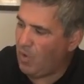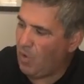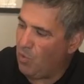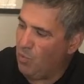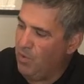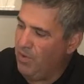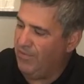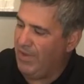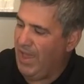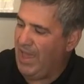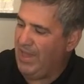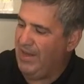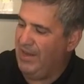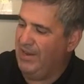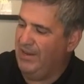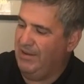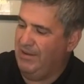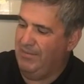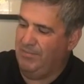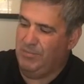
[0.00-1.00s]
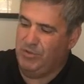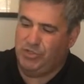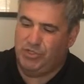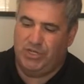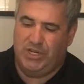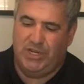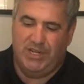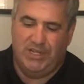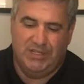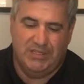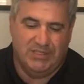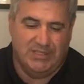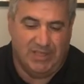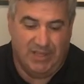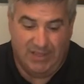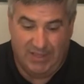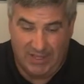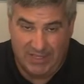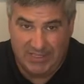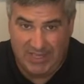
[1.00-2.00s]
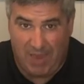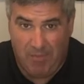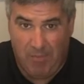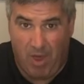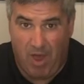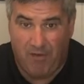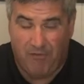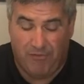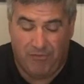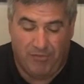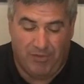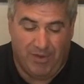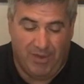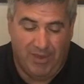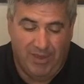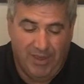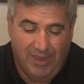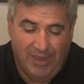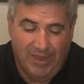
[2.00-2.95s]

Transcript: We've gotten in machines. This came off of a